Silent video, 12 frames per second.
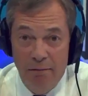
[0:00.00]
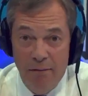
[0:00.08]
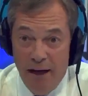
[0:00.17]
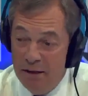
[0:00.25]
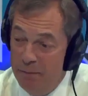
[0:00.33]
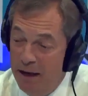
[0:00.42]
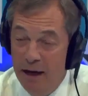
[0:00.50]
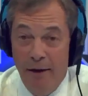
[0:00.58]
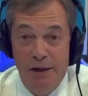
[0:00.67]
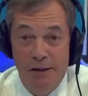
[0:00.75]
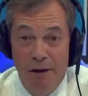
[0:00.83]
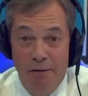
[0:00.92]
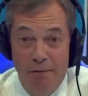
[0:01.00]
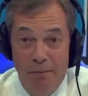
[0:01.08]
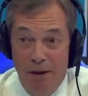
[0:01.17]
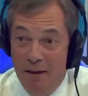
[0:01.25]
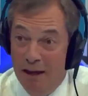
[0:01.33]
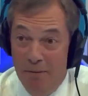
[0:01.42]
Here's me going soft,
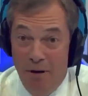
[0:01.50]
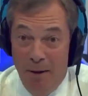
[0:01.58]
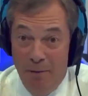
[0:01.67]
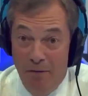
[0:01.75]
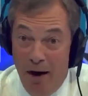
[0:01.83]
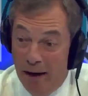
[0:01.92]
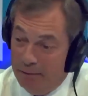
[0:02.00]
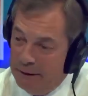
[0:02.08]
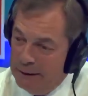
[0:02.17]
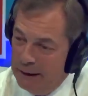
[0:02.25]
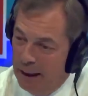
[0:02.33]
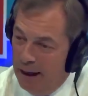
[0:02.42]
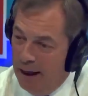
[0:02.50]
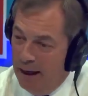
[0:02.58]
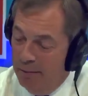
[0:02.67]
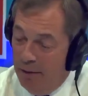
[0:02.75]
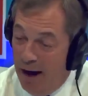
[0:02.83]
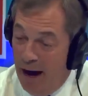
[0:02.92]
but I think you might be right.
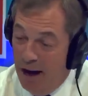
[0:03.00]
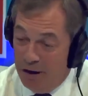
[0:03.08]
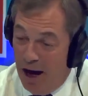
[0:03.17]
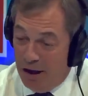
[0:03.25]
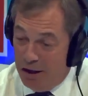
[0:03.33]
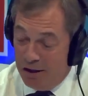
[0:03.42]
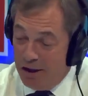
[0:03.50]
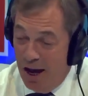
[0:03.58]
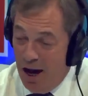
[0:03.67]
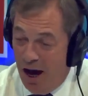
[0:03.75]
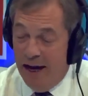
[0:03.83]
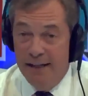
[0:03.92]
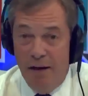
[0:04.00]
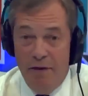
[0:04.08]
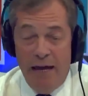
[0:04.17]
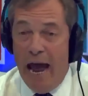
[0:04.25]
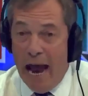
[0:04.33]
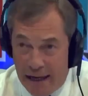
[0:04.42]
I don't
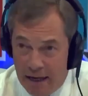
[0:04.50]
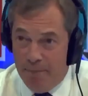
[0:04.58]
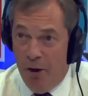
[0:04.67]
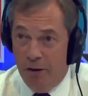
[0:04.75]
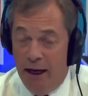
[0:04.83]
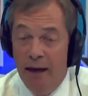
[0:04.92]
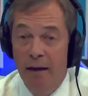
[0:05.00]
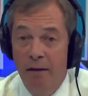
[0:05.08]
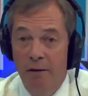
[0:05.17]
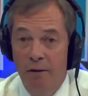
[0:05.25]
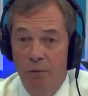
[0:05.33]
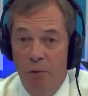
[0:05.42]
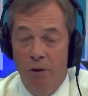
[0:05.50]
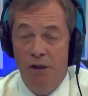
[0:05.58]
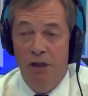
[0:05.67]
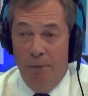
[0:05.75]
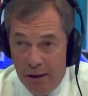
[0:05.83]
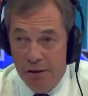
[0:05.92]
think anybody wants
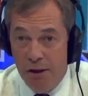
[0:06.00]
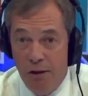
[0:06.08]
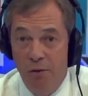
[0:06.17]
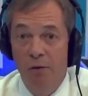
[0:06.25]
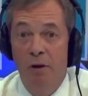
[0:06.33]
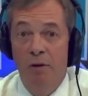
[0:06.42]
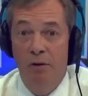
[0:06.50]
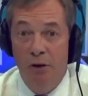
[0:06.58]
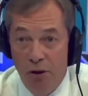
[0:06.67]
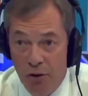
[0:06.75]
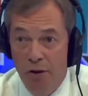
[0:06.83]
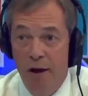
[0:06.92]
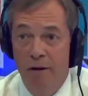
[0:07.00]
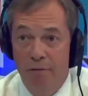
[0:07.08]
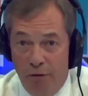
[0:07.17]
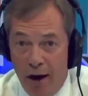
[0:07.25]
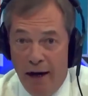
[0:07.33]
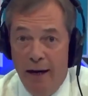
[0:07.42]
to undo the Good
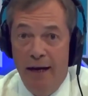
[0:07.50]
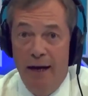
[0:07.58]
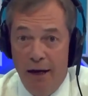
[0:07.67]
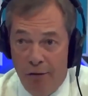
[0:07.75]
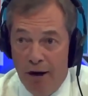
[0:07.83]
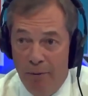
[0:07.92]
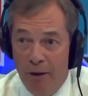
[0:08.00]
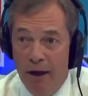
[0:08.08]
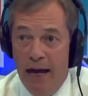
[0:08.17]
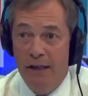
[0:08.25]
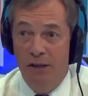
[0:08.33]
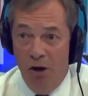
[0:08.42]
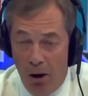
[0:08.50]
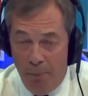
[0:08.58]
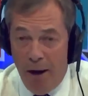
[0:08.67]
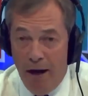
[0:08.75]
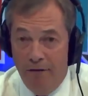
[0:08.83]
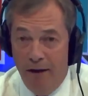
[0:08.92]
Friday Agreement. It's not
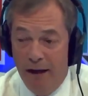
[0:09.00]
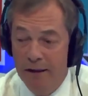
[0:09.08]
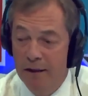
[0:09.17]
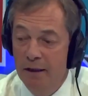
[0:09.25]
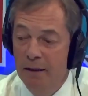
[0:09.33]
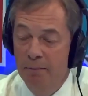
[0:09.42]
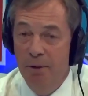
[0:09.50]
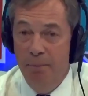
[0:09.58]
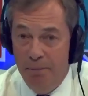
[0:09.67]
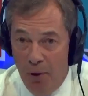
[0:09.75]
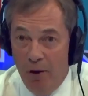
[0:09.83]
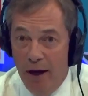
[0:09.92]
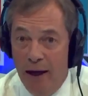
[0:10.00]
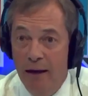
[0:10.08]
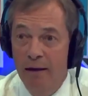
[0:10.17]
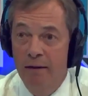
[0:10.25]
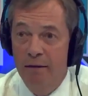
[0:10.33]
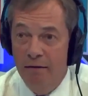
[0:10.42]
perfect, but boy,
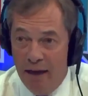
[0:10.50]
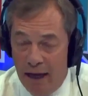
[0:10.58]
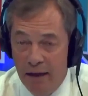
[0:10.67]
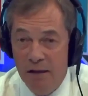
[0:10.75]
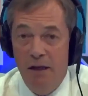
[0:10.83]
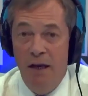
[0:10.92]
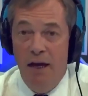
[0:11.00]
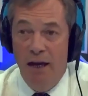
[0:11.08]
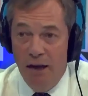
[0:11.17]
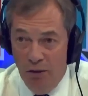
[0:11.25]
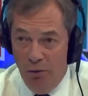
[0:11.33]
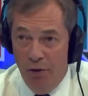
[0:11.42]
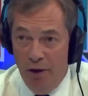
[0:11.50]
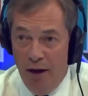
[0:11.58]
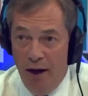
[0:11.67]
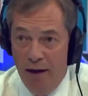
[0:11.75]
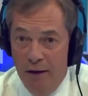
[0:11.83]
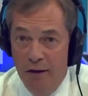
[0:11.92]
things in Northern
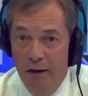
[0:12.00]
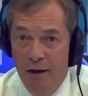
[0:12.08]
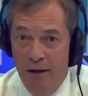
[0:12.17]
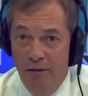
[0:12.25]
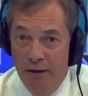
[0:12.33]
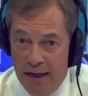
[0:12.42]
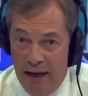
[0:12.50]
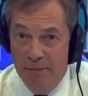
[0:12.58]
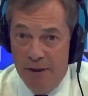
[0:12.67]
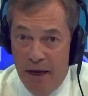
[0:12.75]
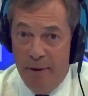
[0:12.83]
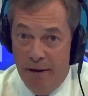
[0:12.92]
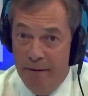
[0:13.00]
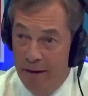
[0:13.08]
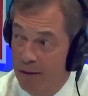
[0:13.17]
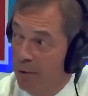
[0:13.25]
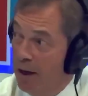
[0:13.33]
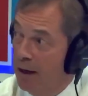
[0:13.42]
Ireland are a damn sight better than
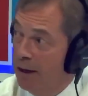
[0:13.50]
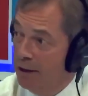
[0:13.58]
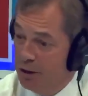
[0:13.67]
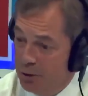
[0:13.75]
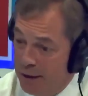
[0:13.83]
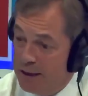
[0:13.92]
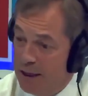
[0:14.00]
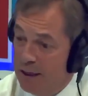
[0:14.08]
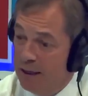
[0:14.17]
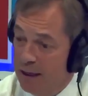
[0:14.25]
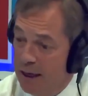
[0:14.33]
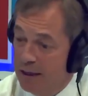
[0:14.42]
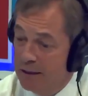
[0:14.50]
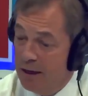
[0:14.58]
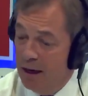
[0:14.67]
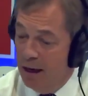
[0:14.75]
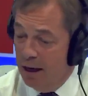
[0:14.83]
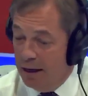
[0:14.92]
they were 20 years
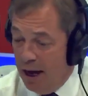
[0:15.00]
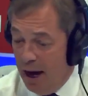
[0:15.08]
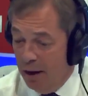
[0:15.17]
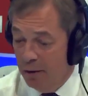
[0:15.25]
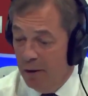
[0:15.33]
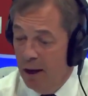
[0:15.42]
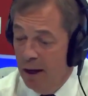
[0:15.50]
ago.